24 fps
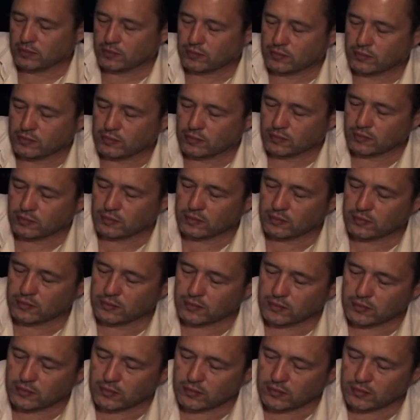
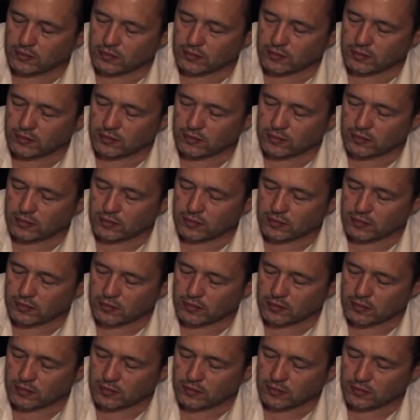
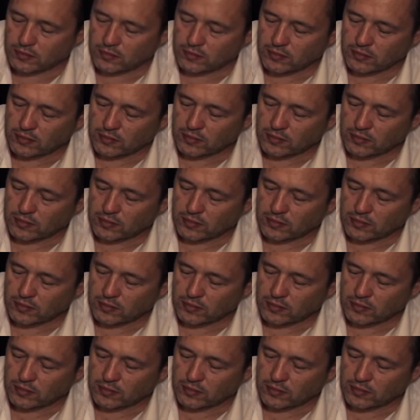(silent)